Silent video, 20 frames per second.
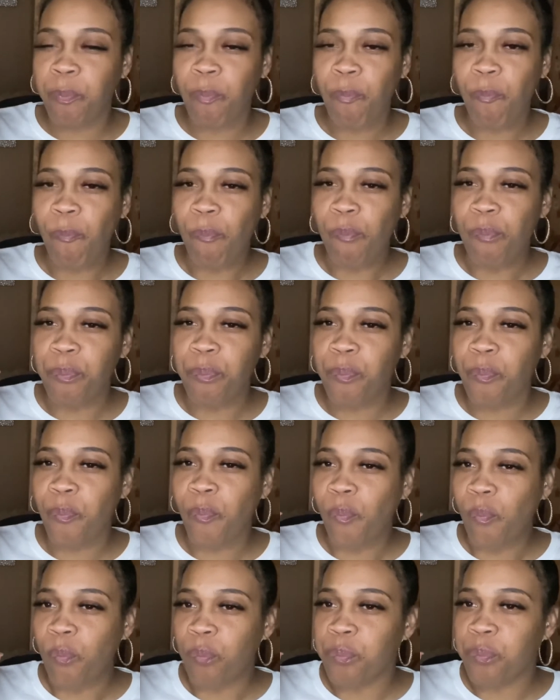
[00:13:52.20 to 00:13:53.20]

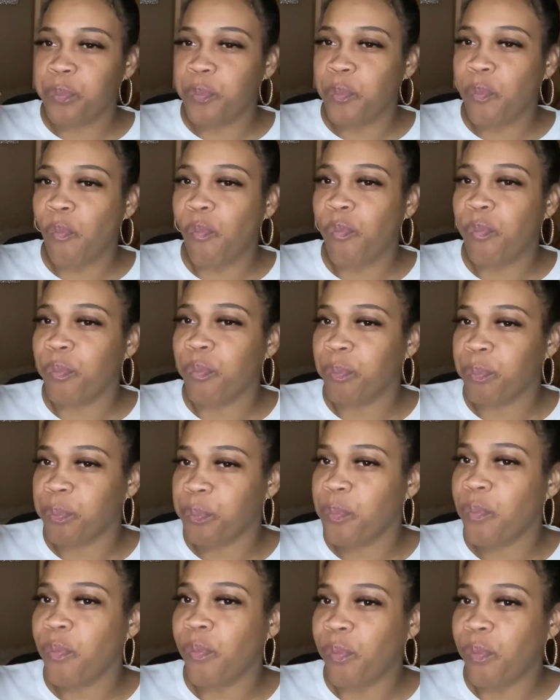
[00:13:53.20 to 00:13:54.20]

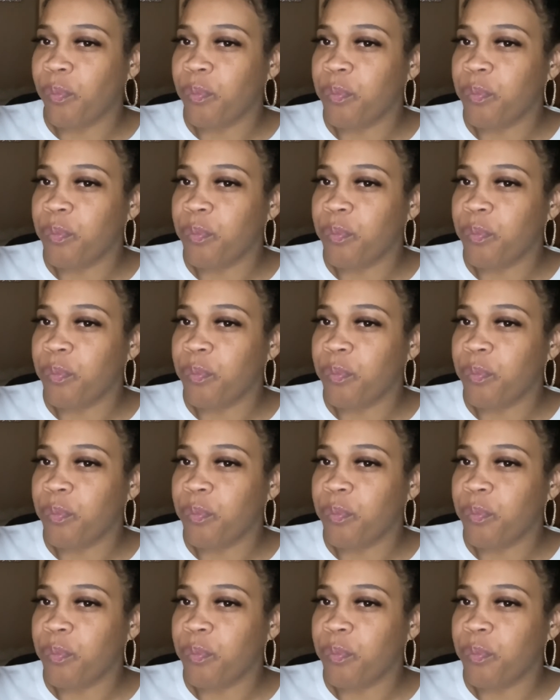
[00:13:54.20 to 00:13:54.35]
No one is speaking in this clip.